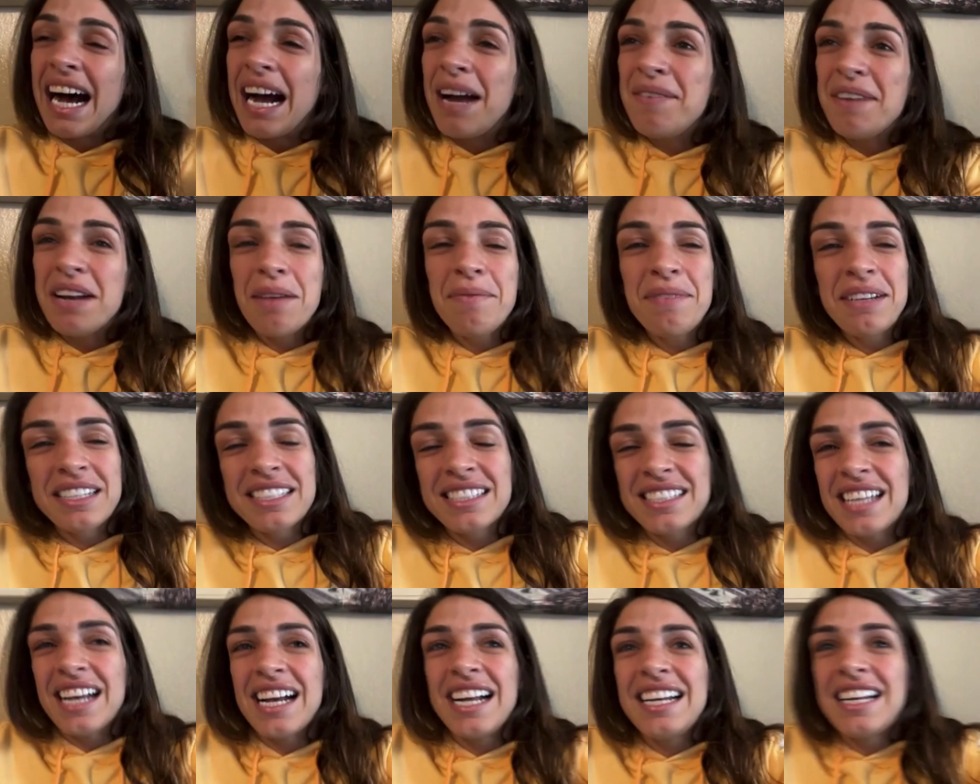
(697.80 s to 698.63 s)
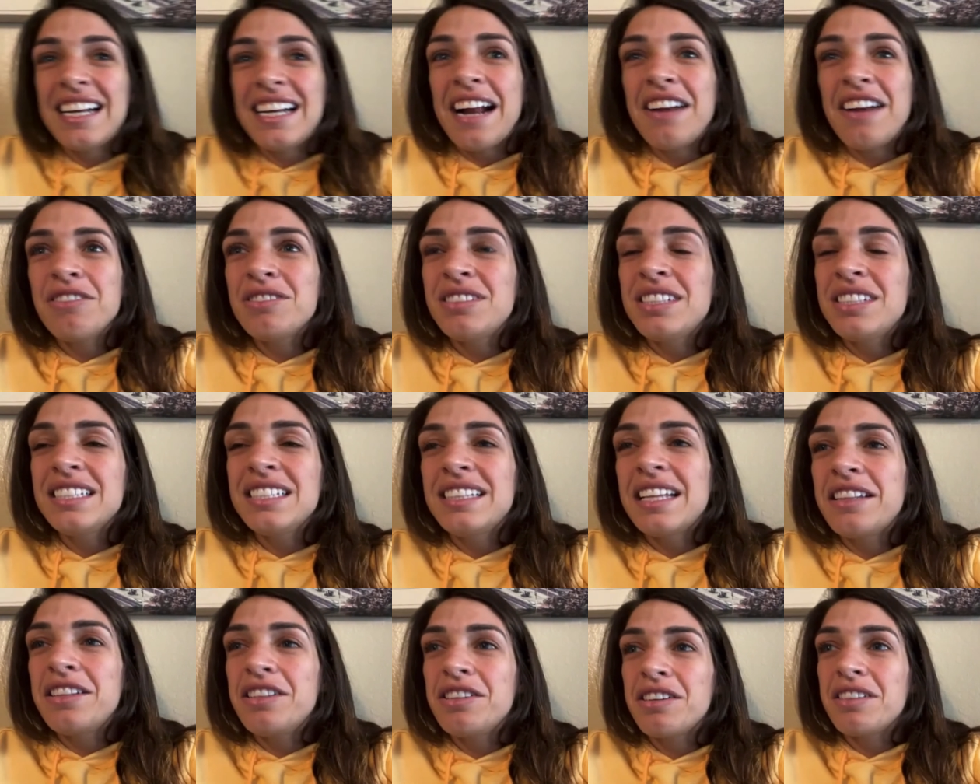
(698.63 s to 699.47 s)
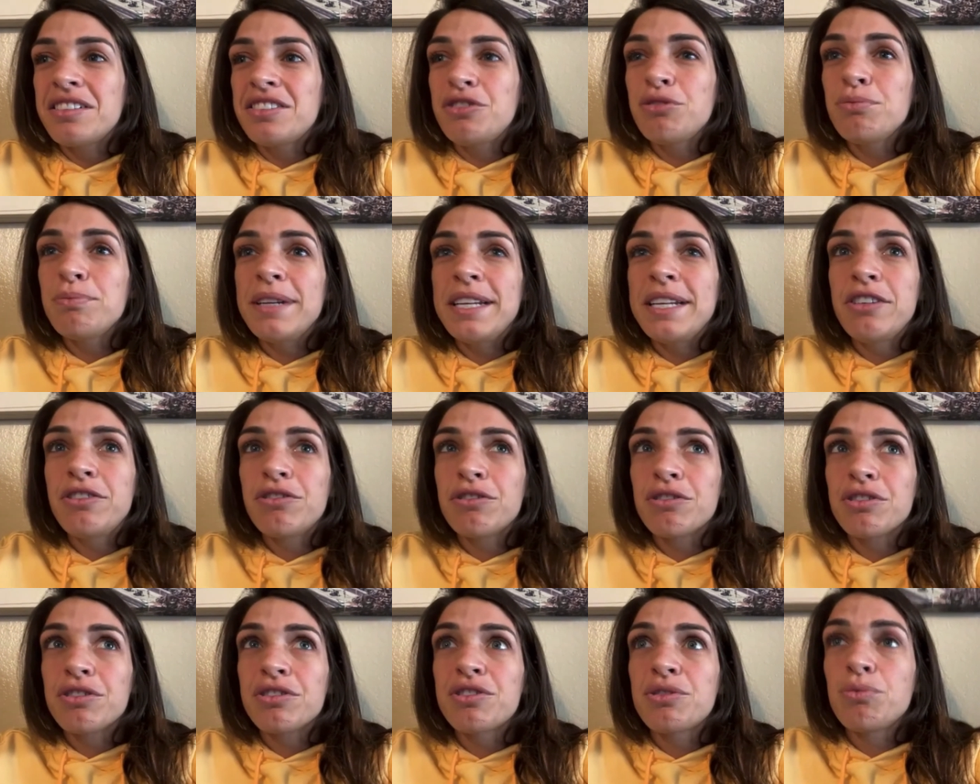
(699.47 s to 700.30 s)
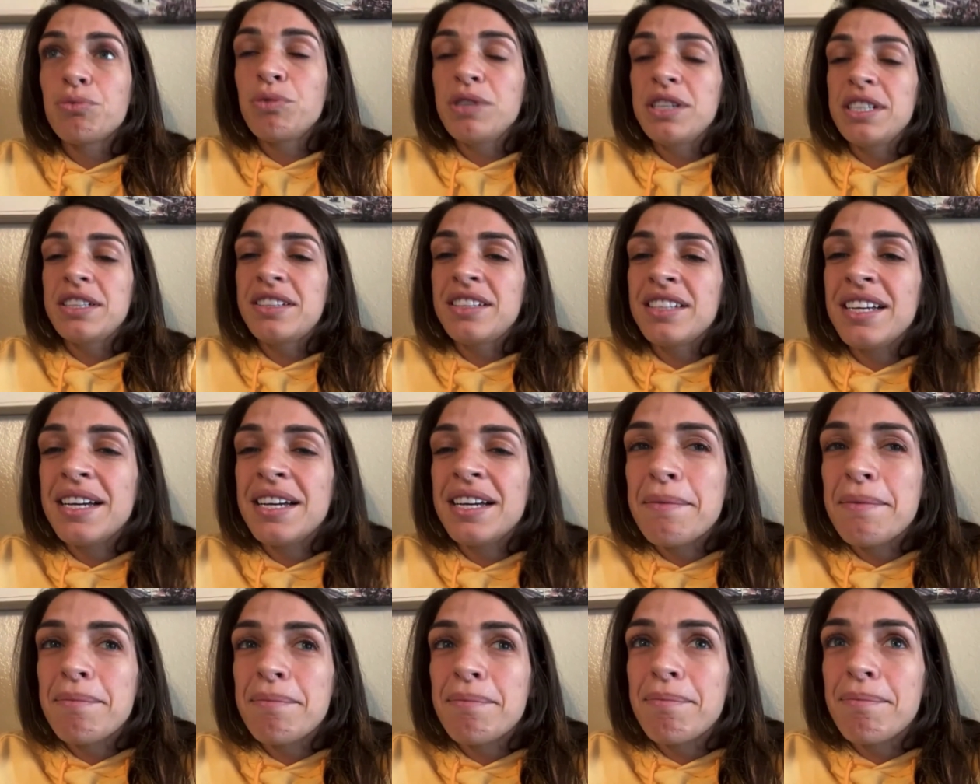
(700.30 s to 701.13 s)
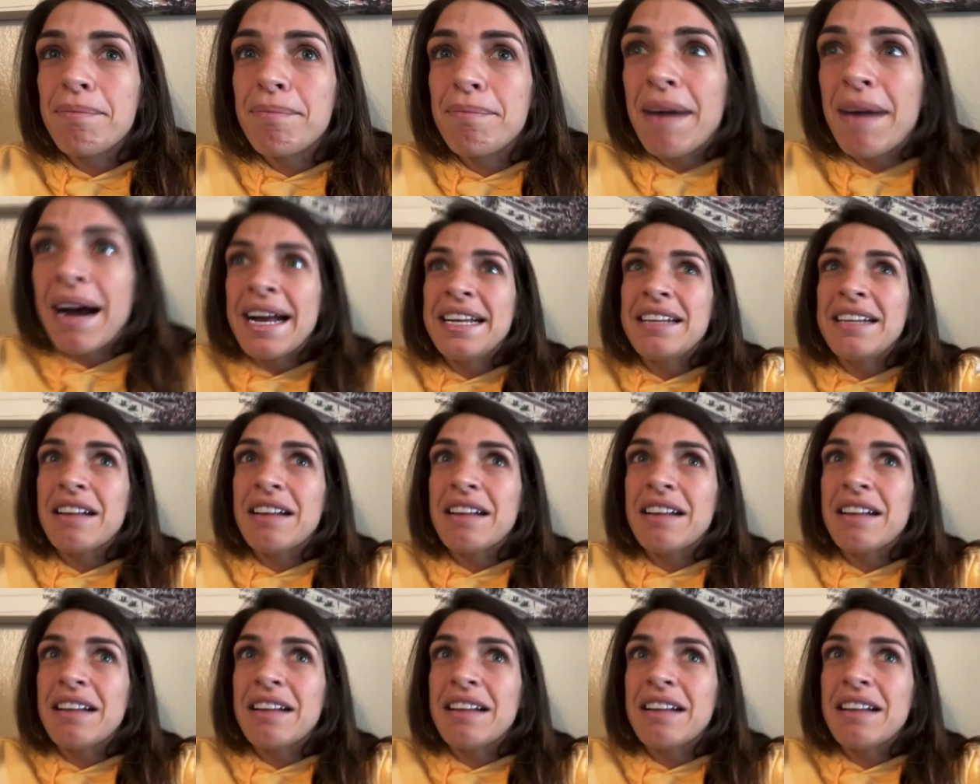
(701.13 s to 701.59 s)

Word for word: I mean, I'm excited. I don't think that there are too many girls with my.